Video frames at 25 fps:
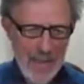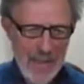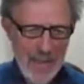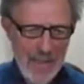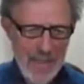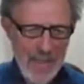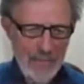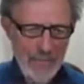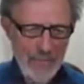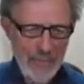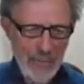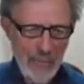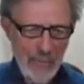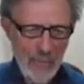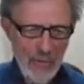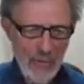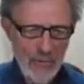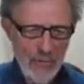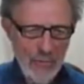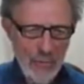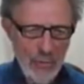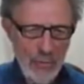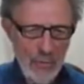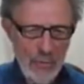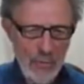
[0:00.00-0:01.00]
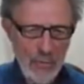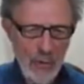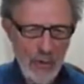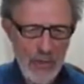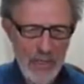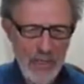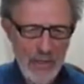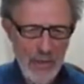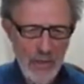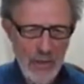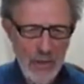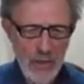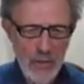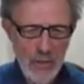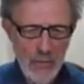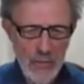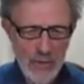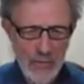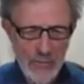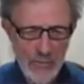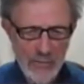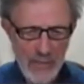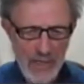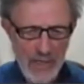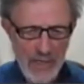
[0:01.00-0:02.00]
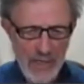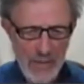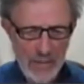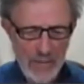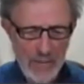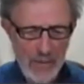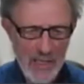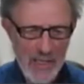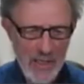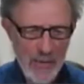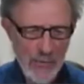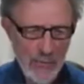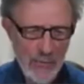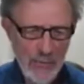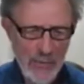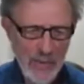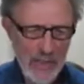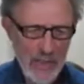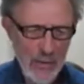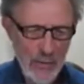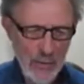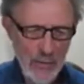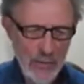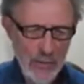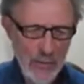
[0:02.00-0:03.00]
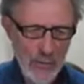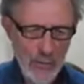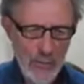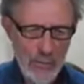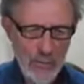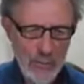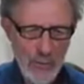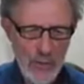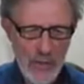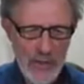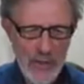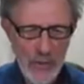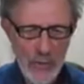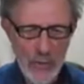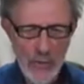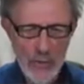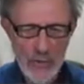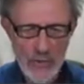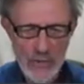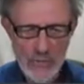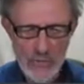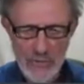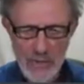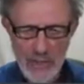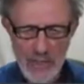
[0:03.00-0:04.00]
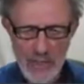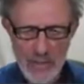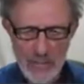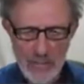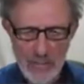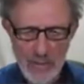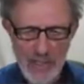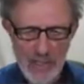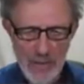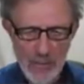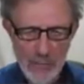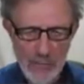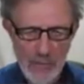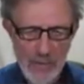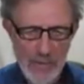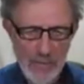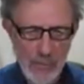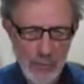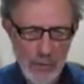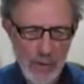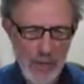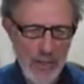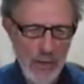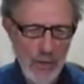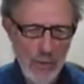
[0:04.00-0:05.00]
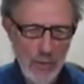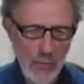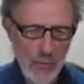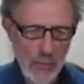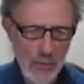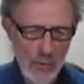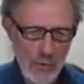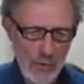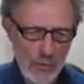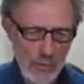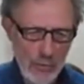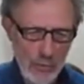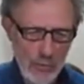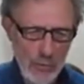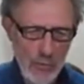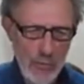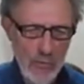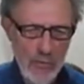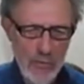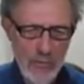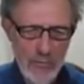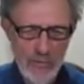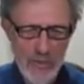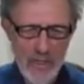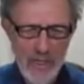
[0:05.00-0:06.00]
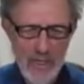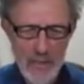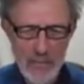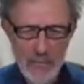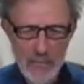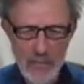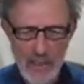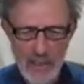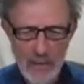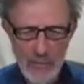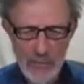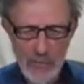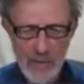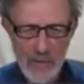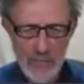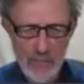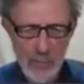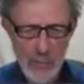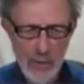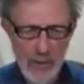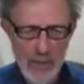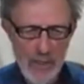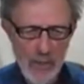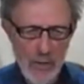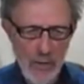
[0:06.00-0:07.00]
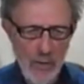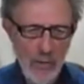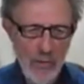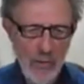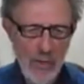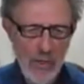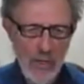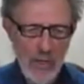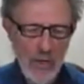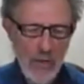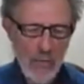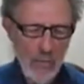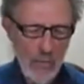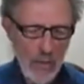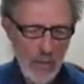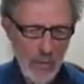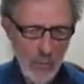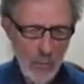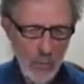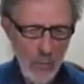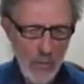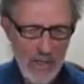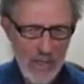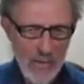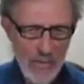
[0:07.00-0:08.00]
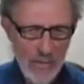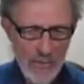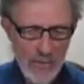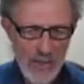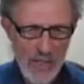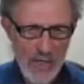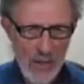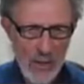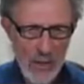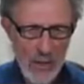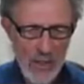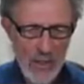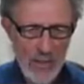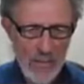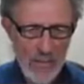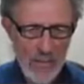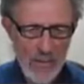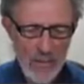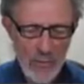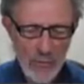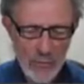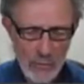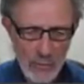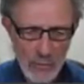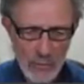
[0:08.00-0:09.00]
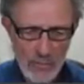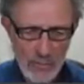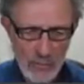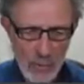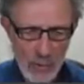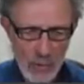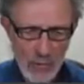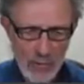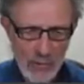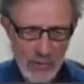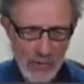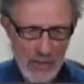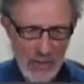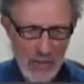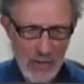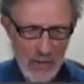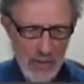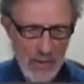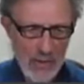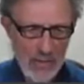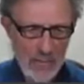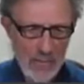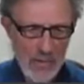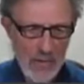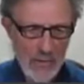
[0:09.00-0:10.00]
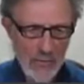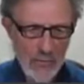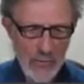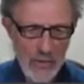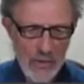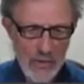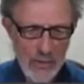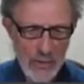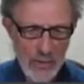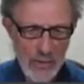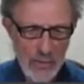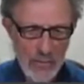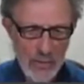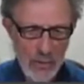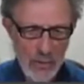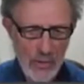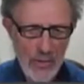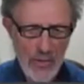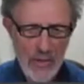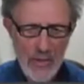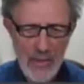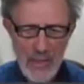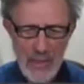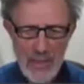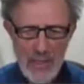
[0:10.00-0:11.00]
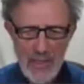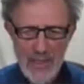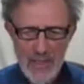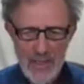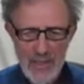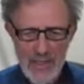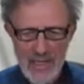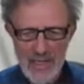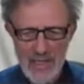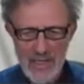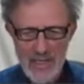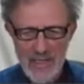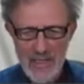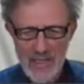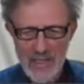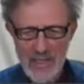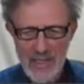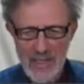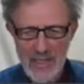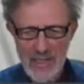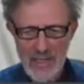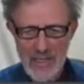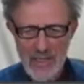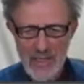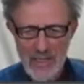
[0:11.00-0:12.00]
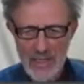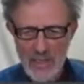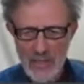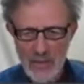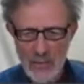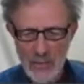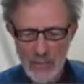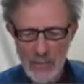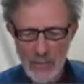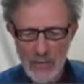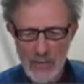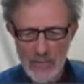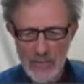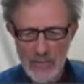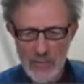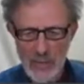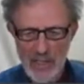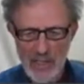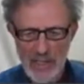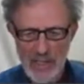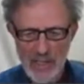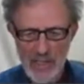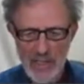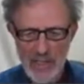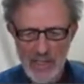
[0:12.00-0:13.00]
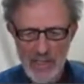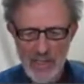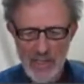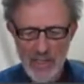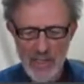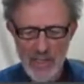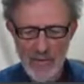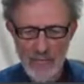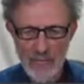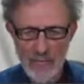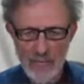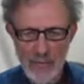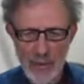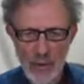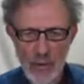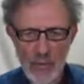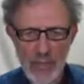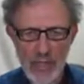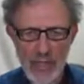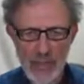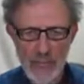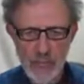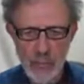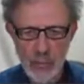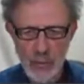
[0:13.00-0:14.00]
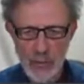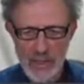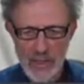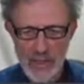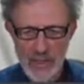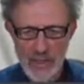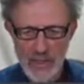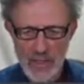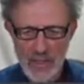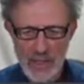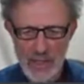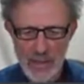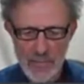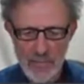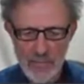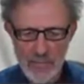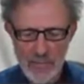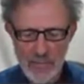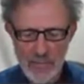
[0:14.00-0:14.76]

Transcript: If it was 2.0 divided by 3, or 2.0 divided by 3.0, or 2 divided by 3.0, where one of the arguments or both the arguments are double, then indeed you would be in the floating point type.